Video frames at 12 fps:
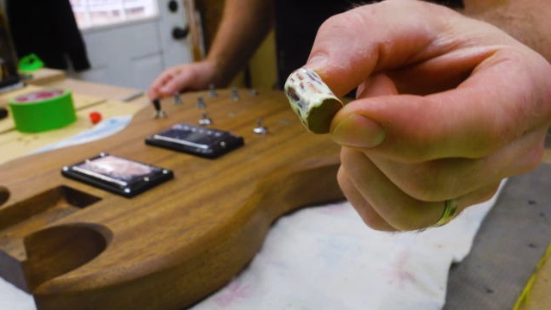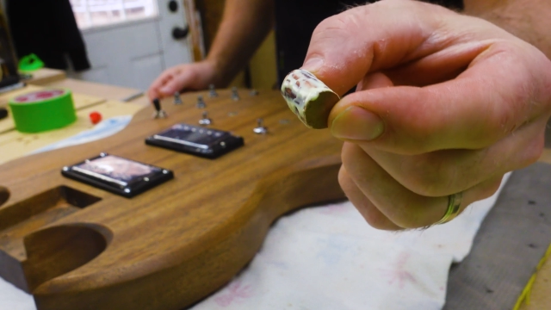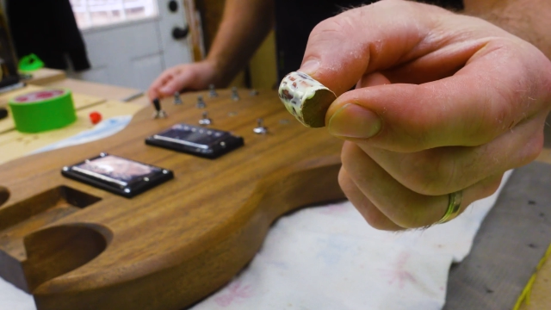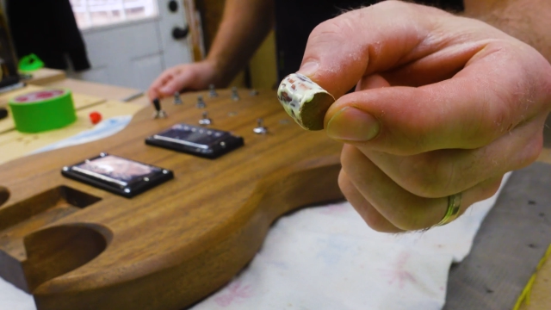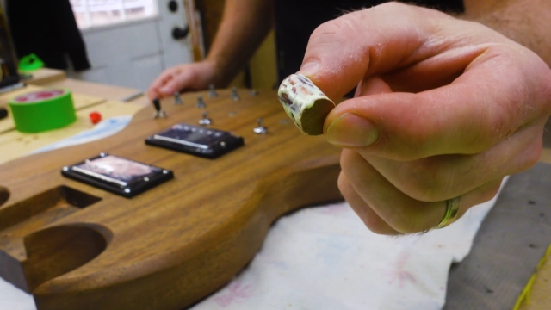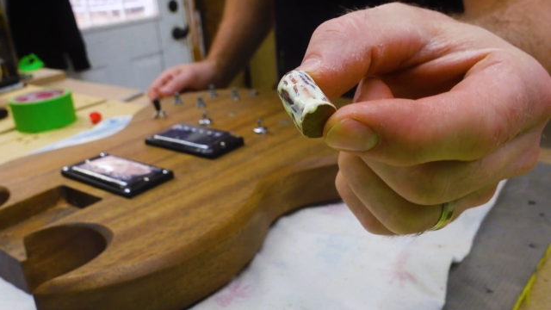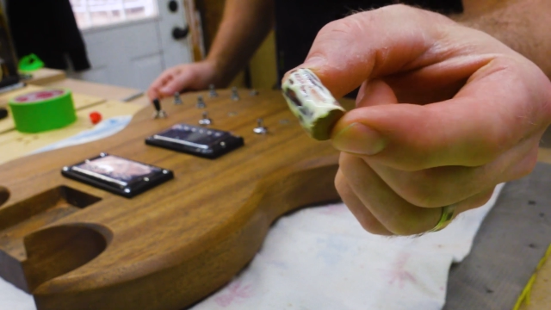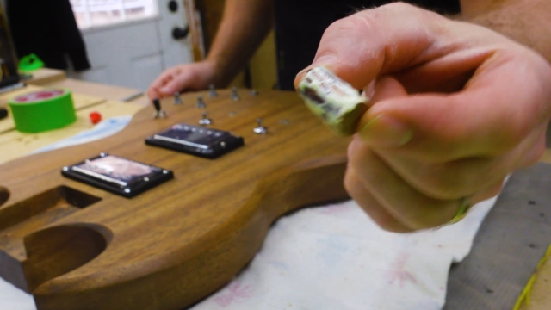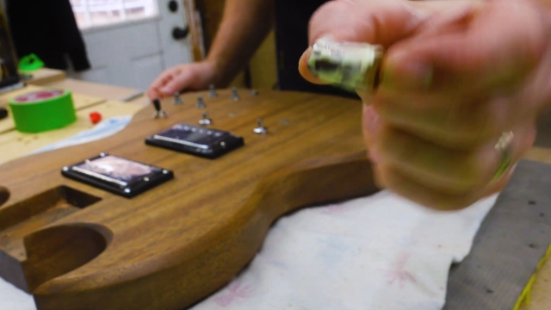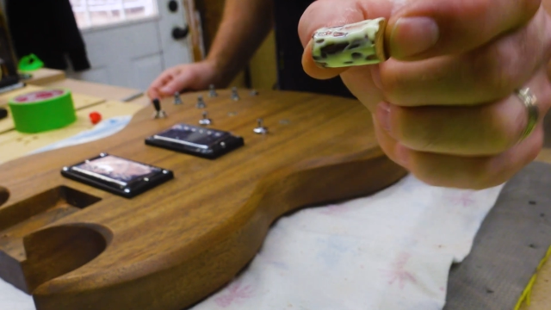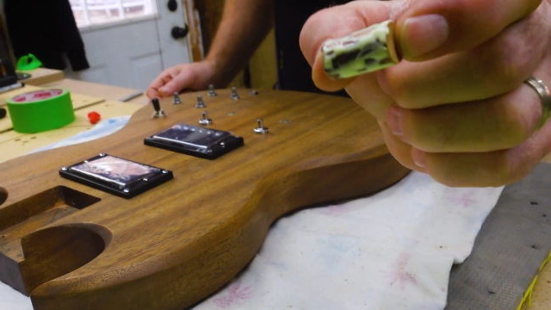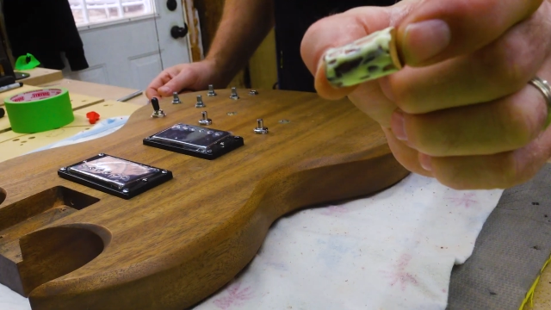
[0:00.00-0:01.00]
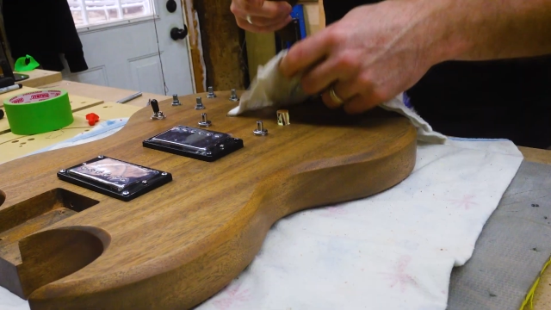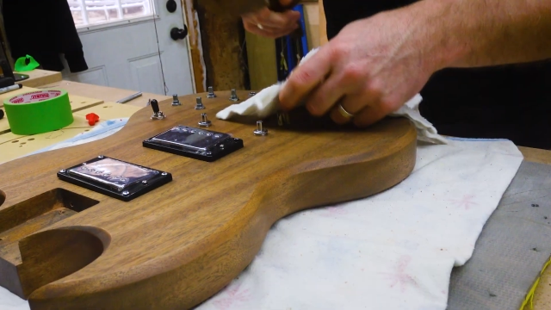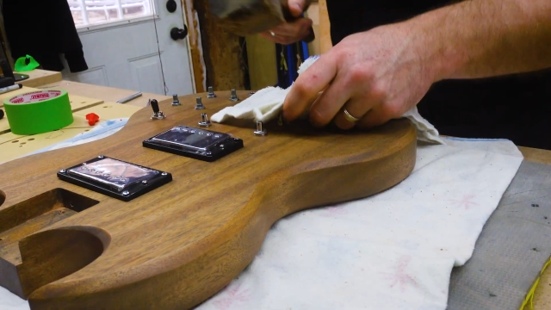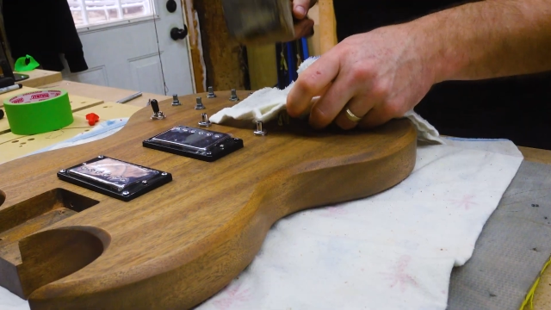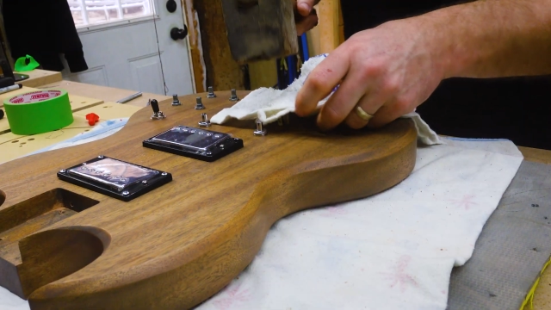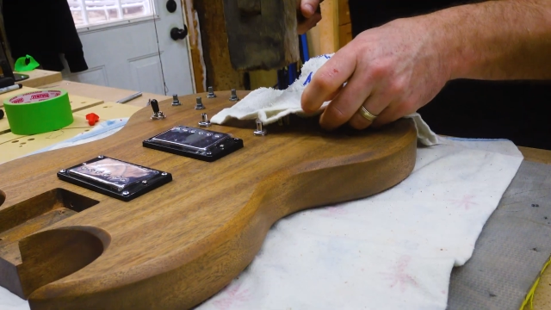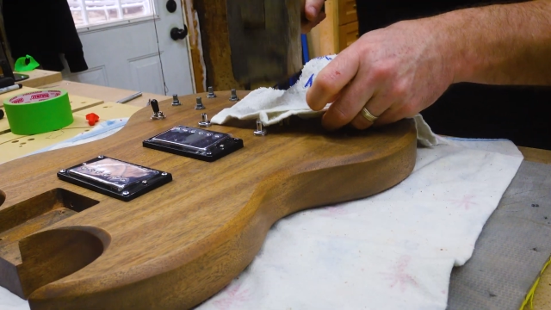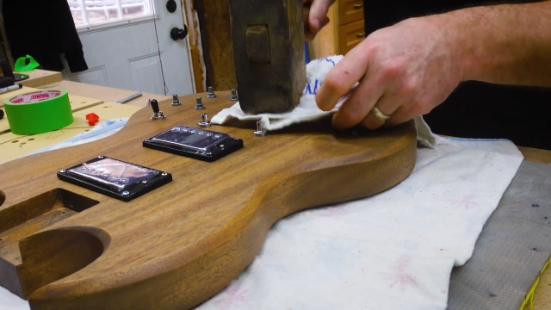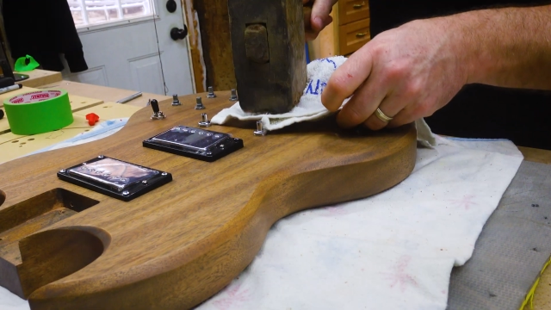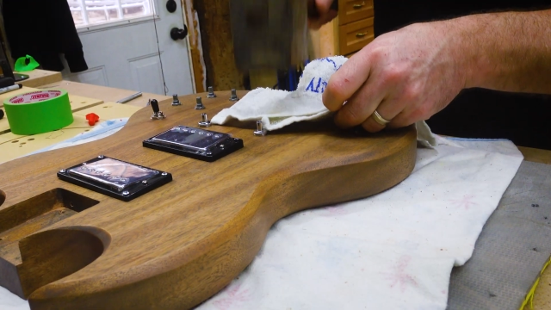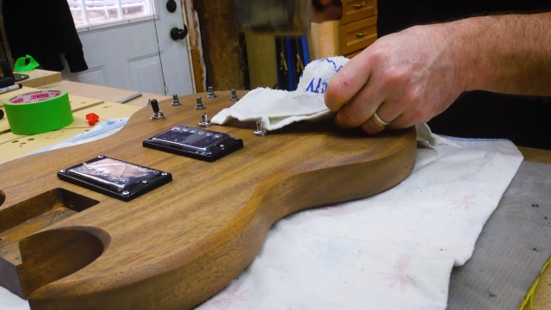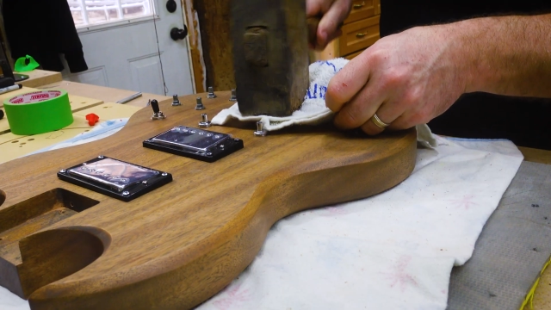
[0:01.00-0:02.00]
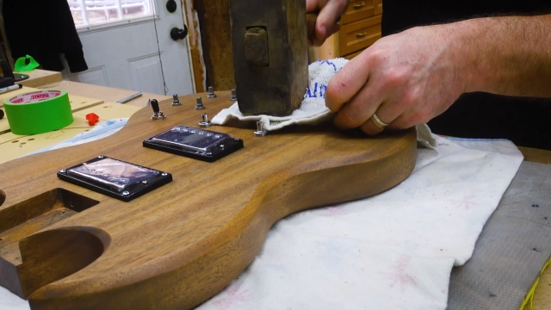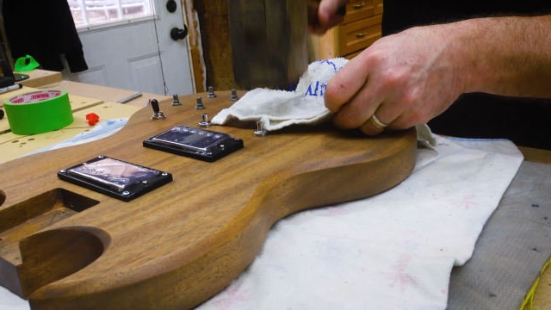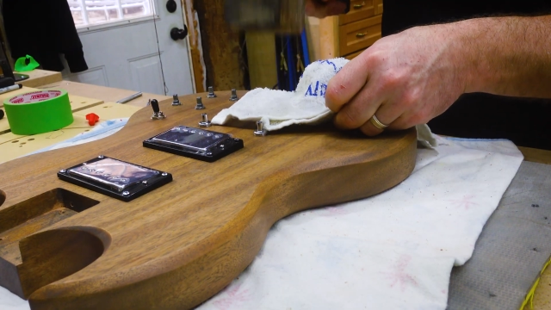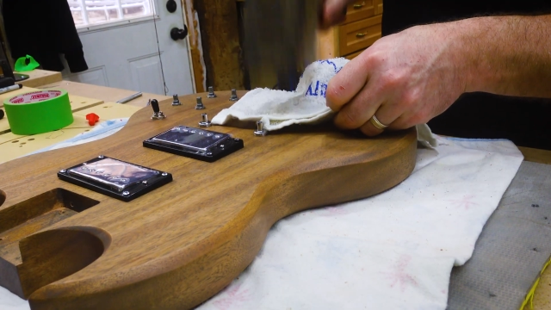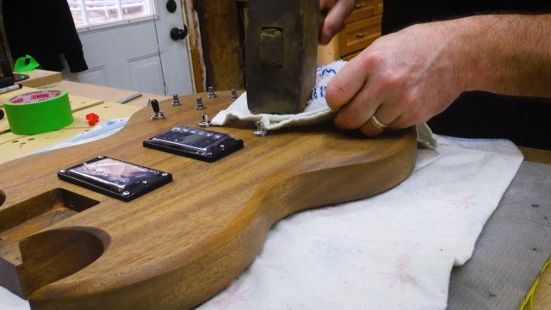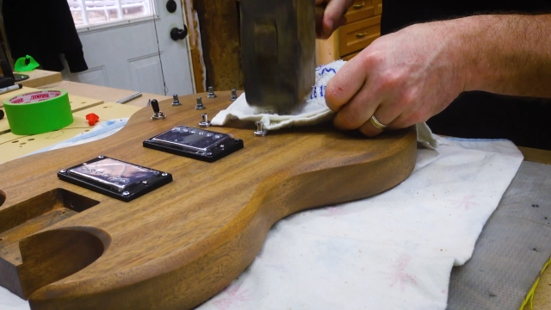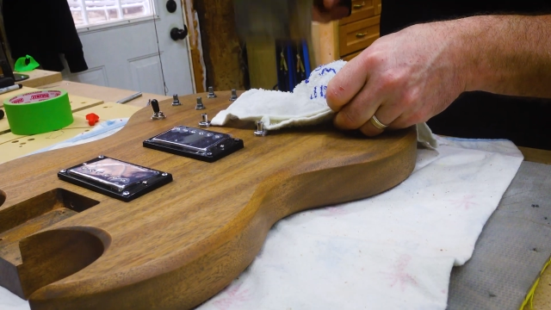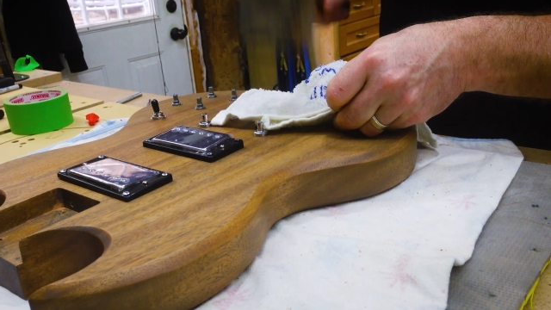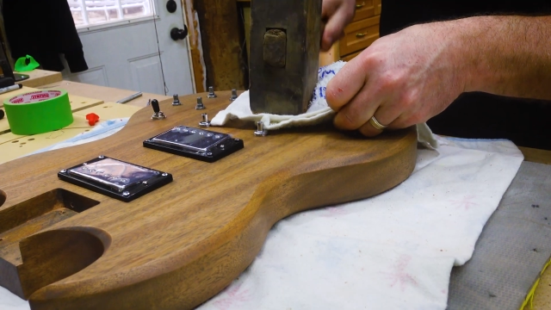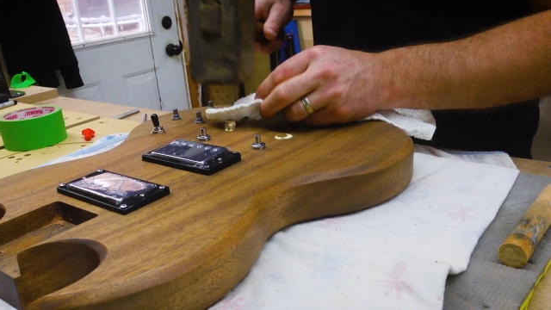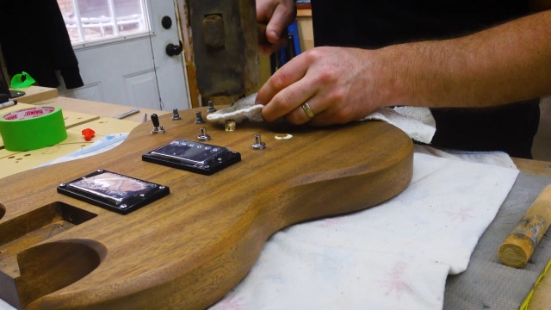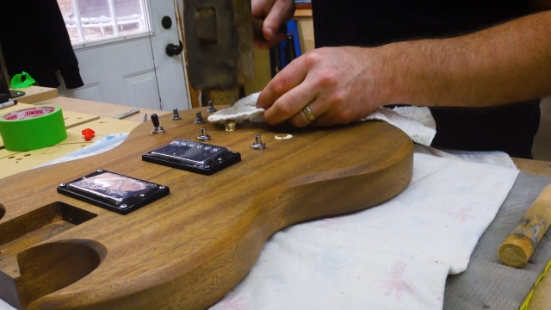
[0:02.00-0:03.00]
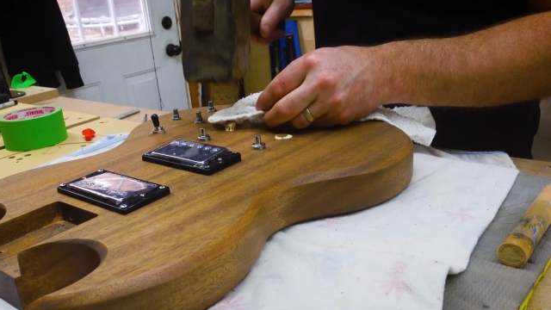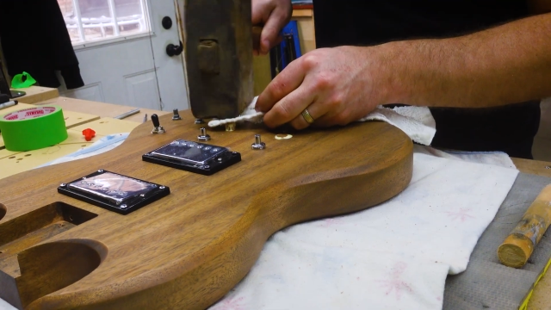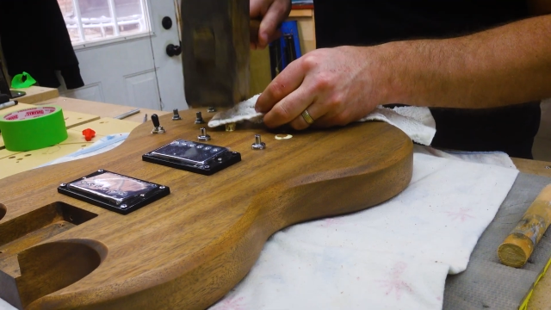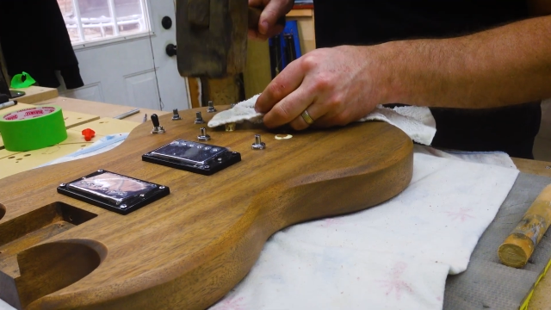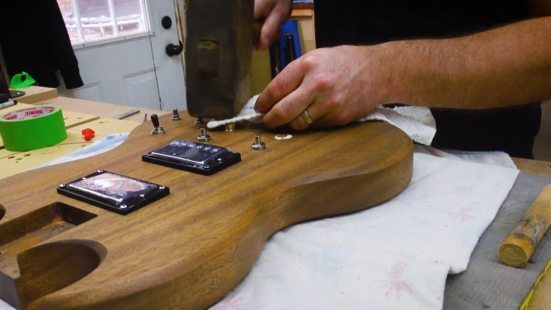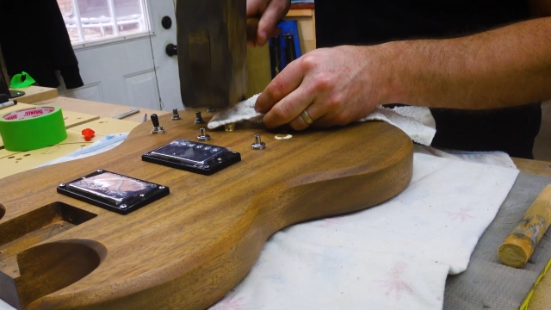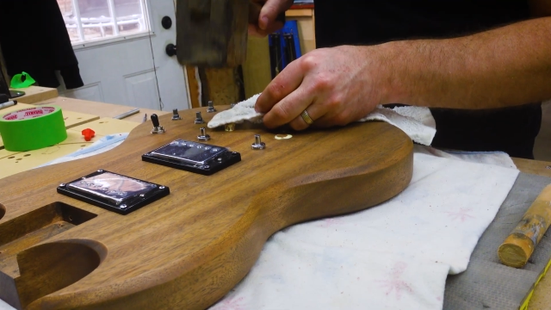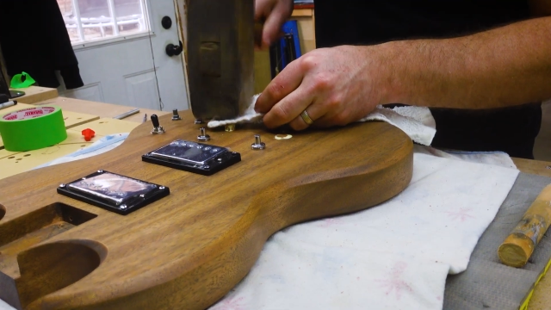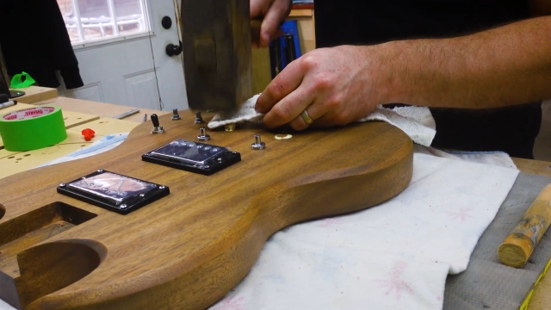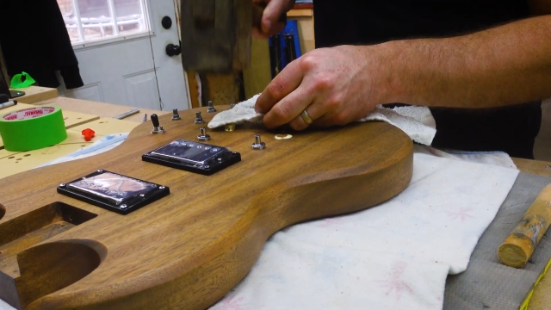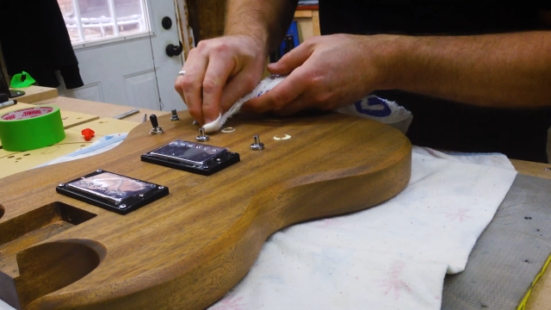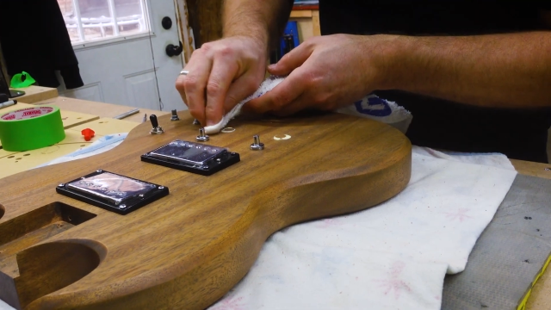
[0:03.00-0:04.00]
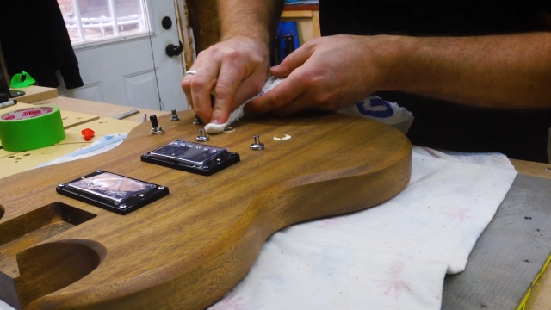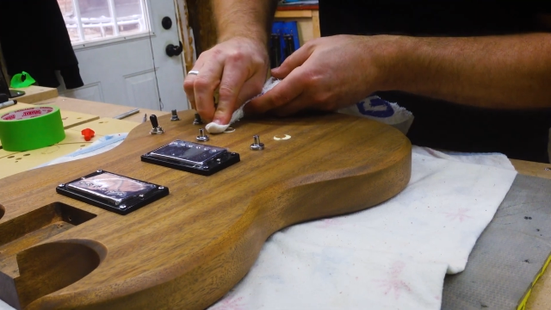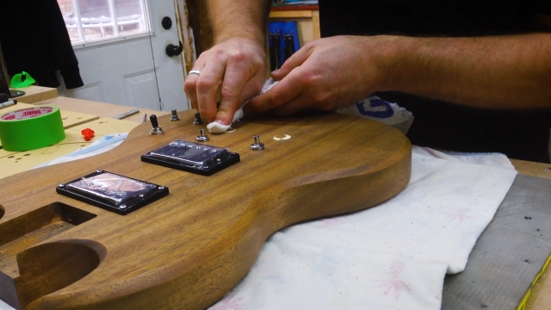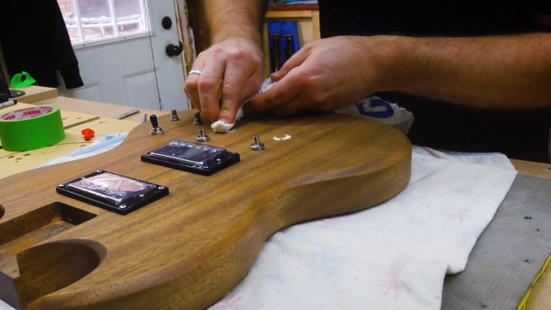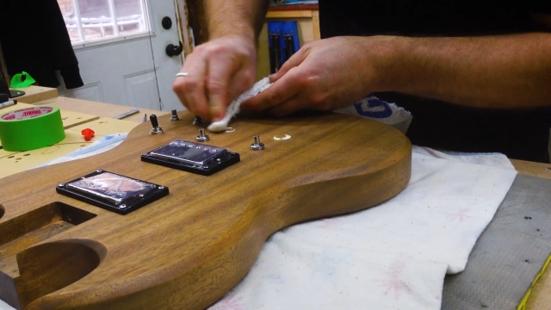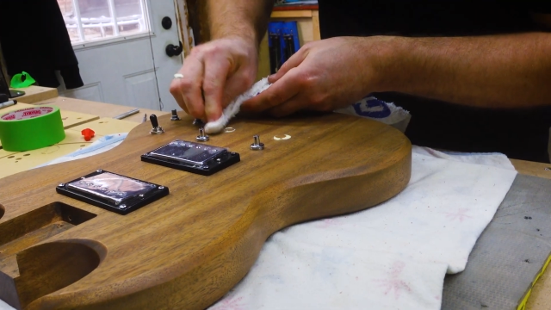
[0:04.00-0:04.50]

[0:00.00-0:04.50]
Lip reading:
[unreadable: no face in view]